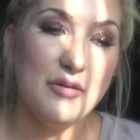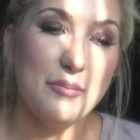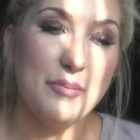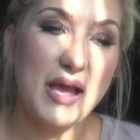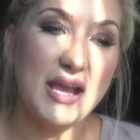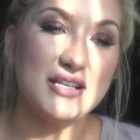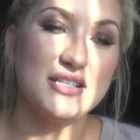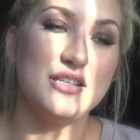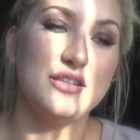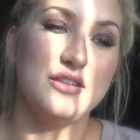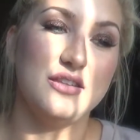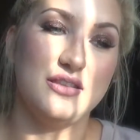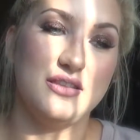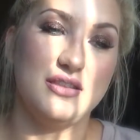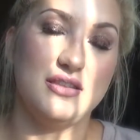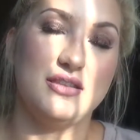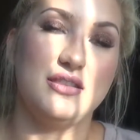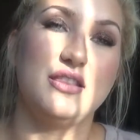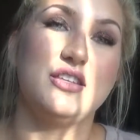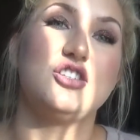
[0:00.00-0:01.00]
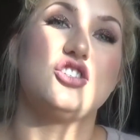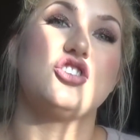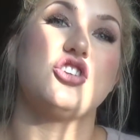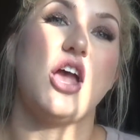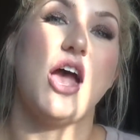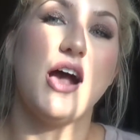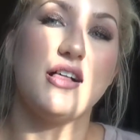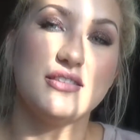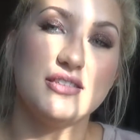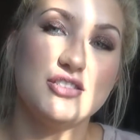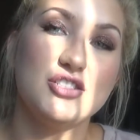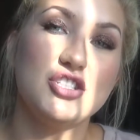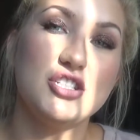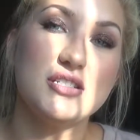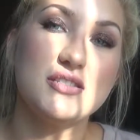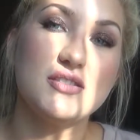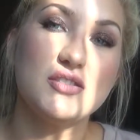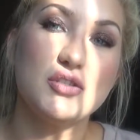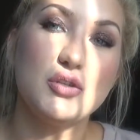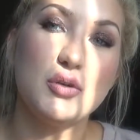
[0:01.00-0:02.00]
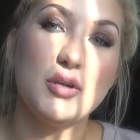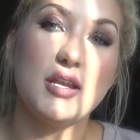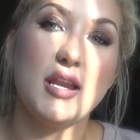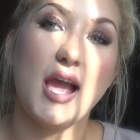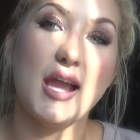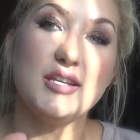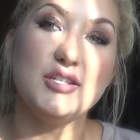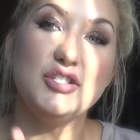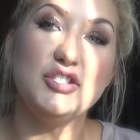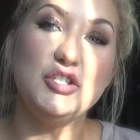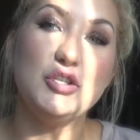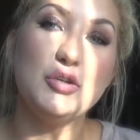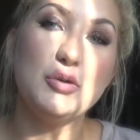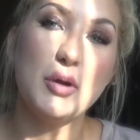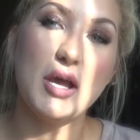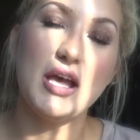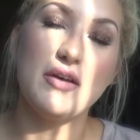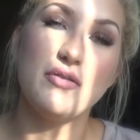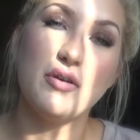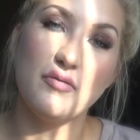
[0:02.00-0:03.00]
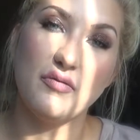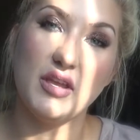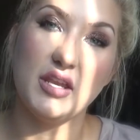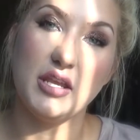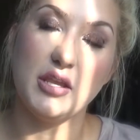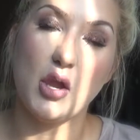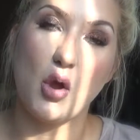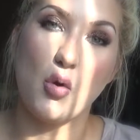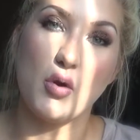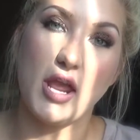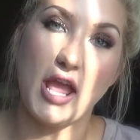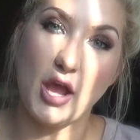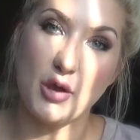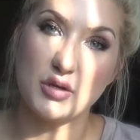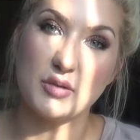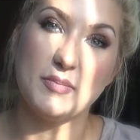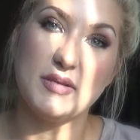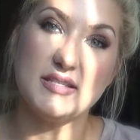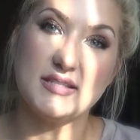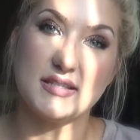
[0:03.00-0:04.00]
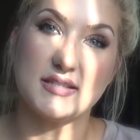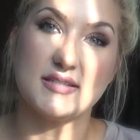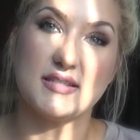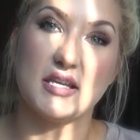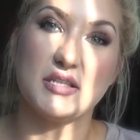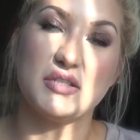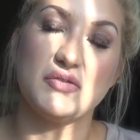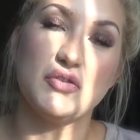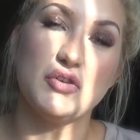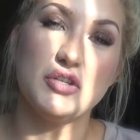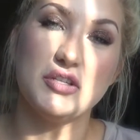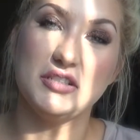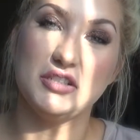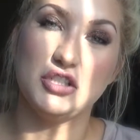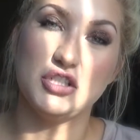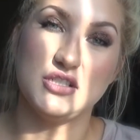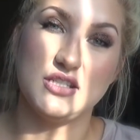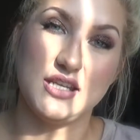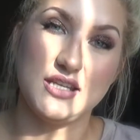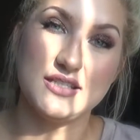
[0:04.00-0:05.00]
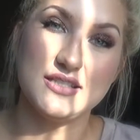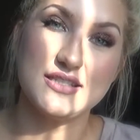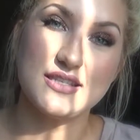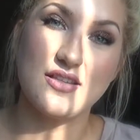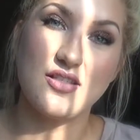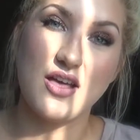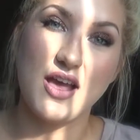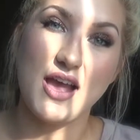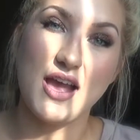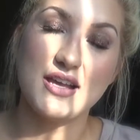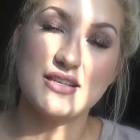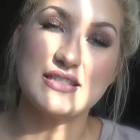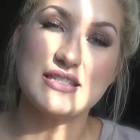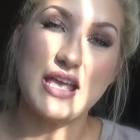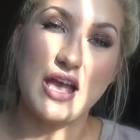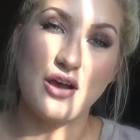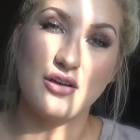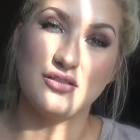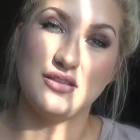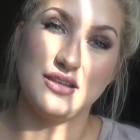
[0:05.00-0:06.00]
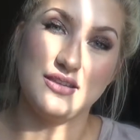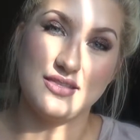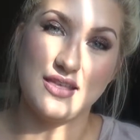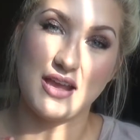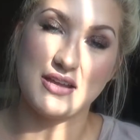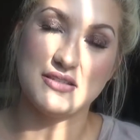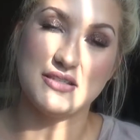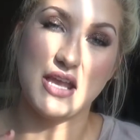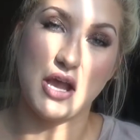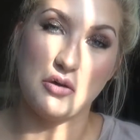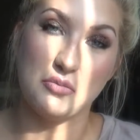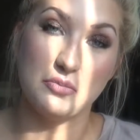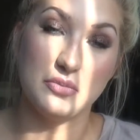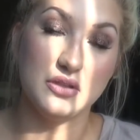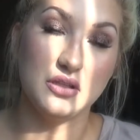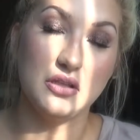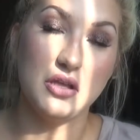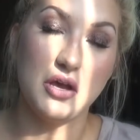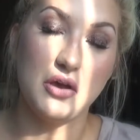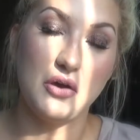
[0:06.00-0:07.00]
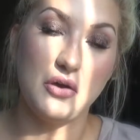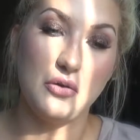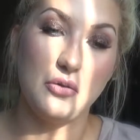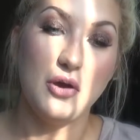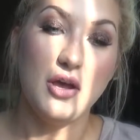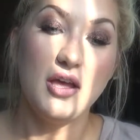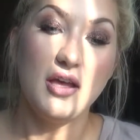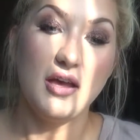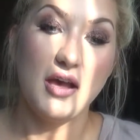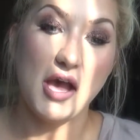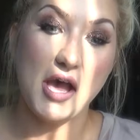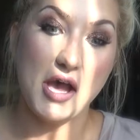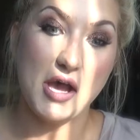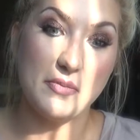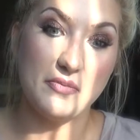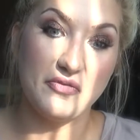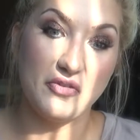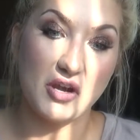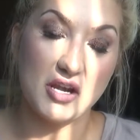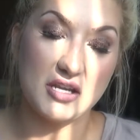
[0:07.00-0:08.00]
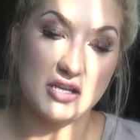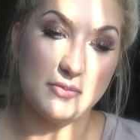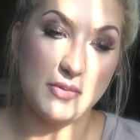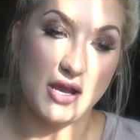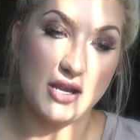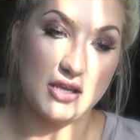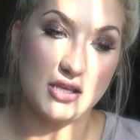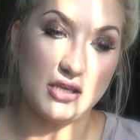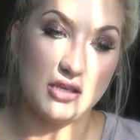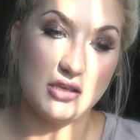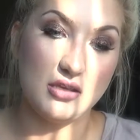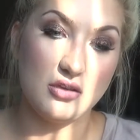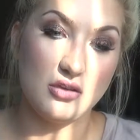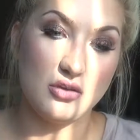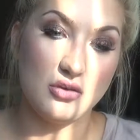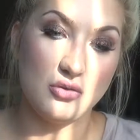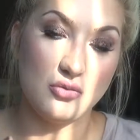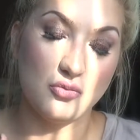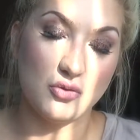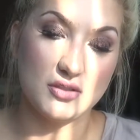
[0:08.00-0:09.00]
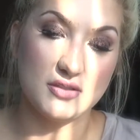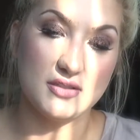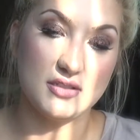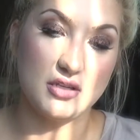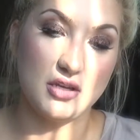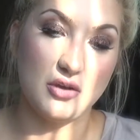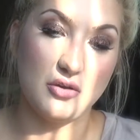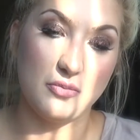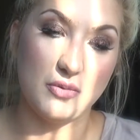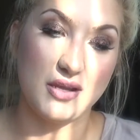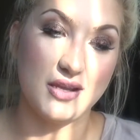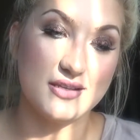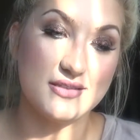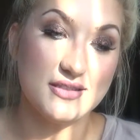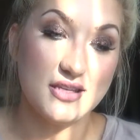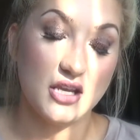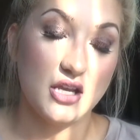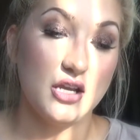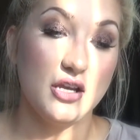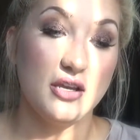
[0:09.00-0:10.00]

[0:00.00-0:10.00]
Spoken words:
Back to the challenging student, I do have a video on how to be successful in your dance class. I'll link that down below for anybody who wants to know, because